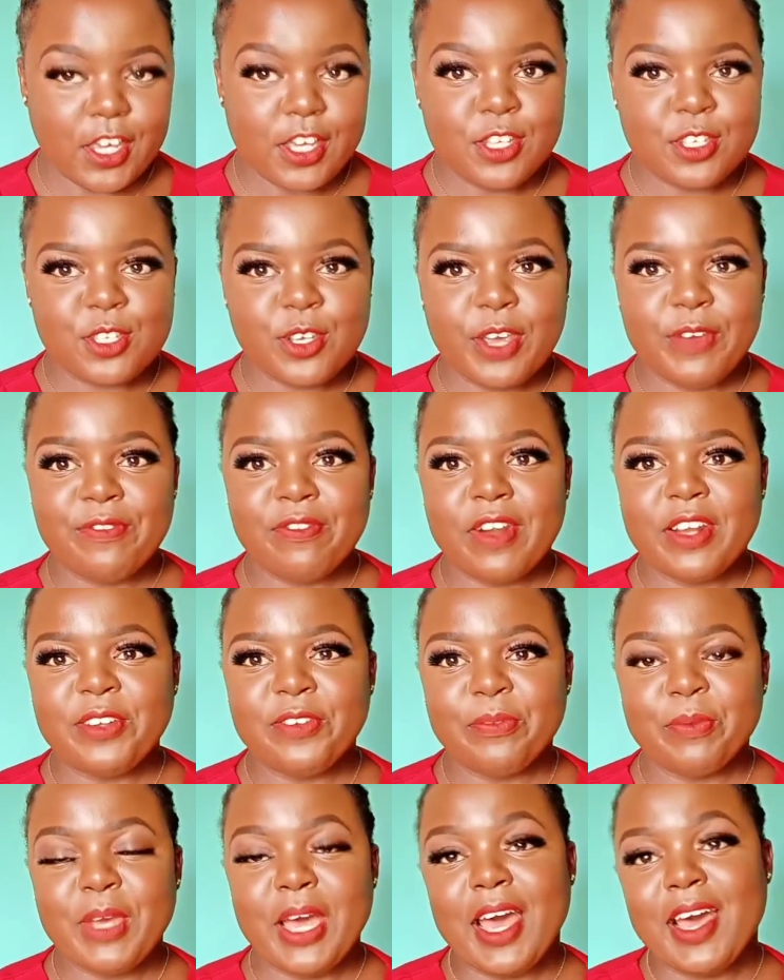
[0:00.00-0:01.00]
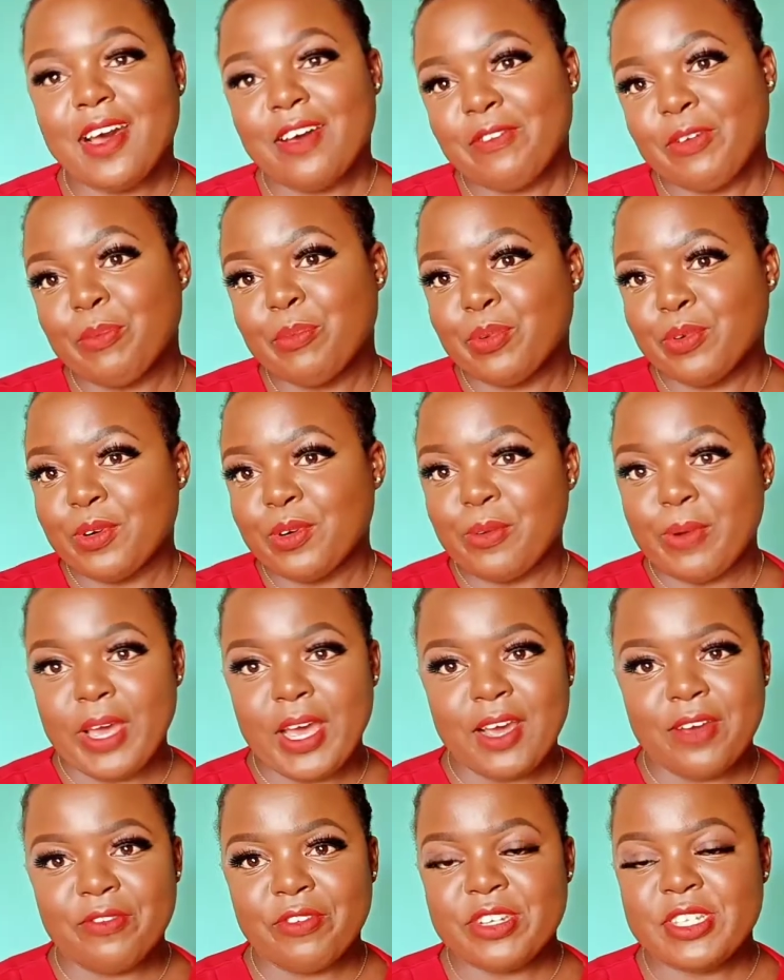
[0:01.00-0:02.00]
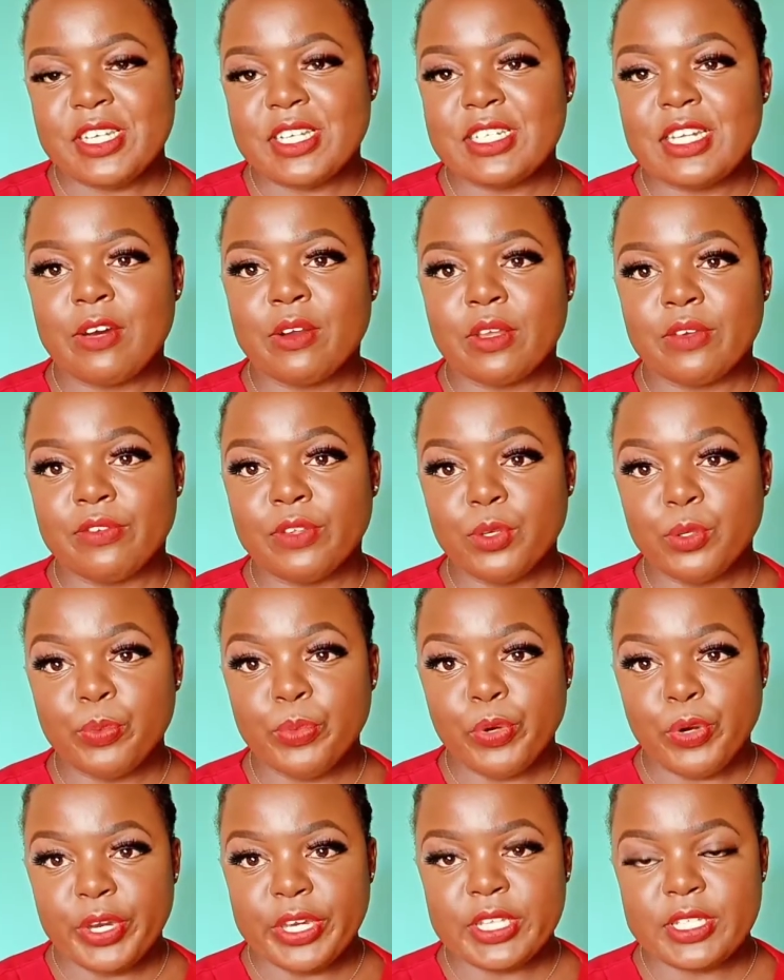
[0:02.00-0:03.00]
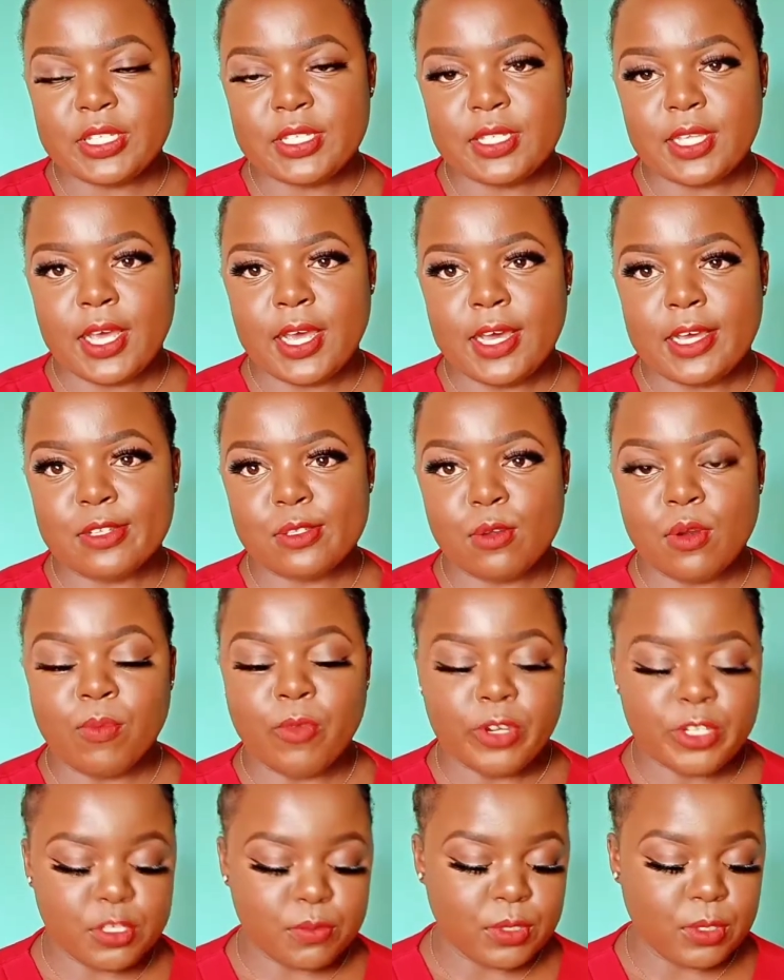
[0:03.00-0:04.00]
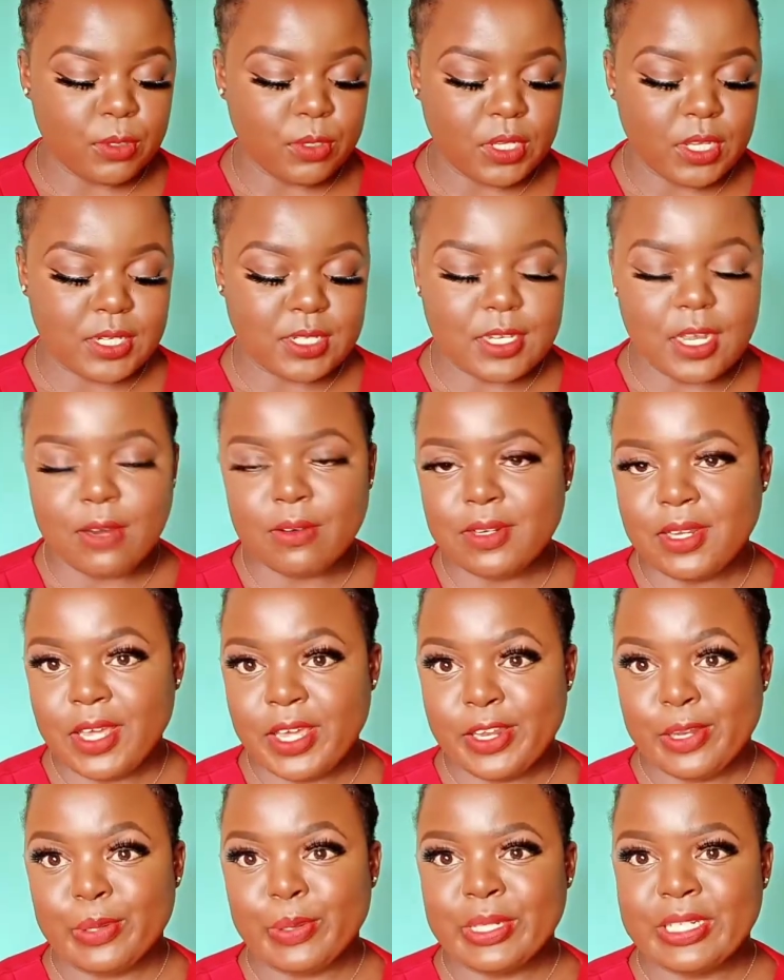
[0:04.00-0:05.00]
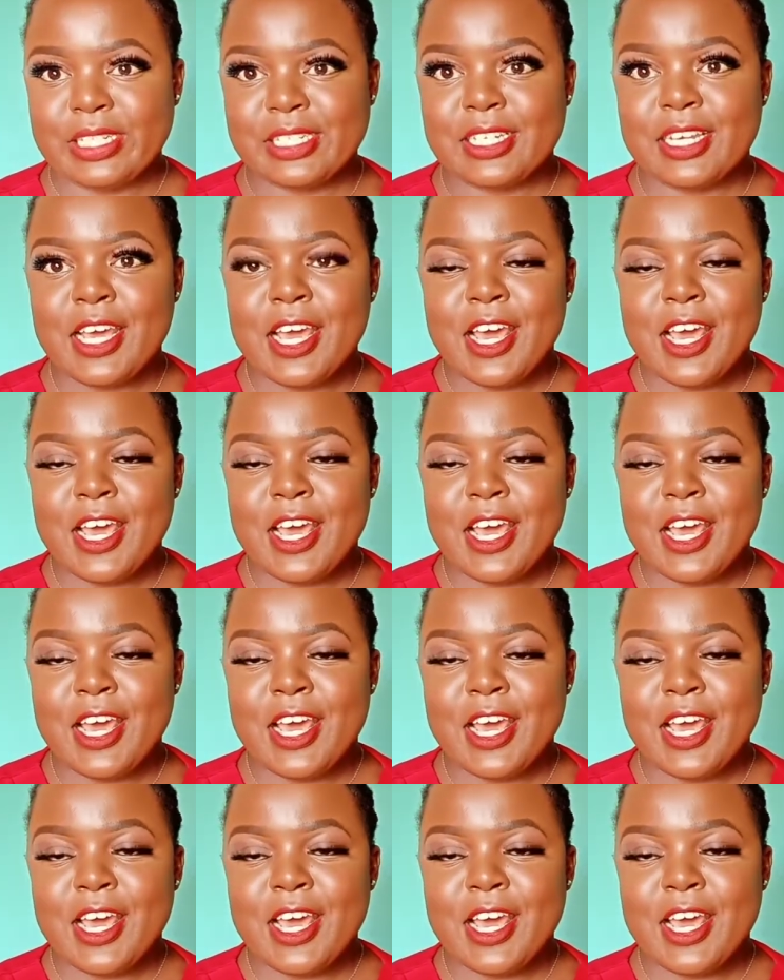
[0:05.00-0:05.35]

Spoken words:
So in front of me, I have a book where I have written down a few points. So I'm going to be looking down a lot.